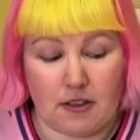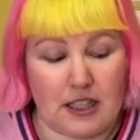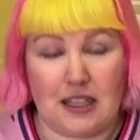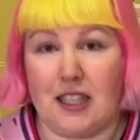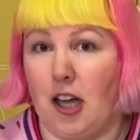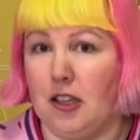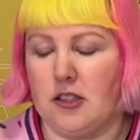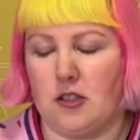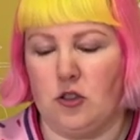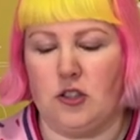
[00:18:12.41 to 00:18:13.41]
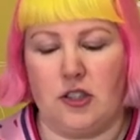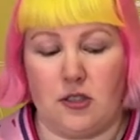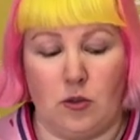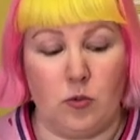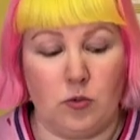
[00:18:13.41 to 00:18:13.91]
I think the colors look
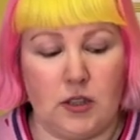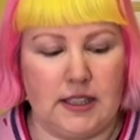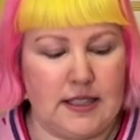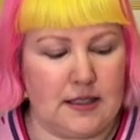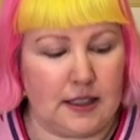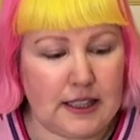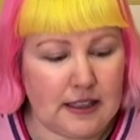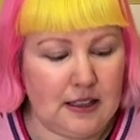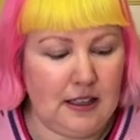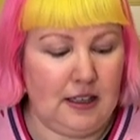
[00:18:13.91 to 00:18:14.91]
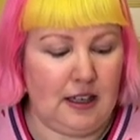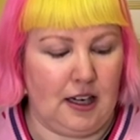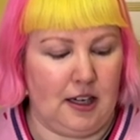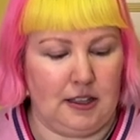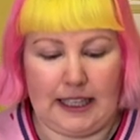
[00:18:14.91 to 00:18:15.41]
just really stunning.
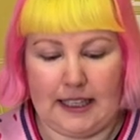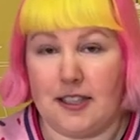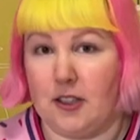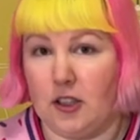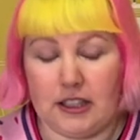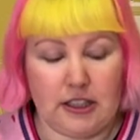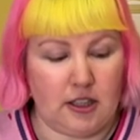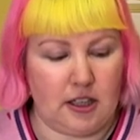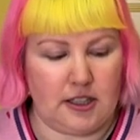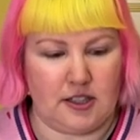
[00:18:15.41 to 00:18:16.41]
Like I said earlier,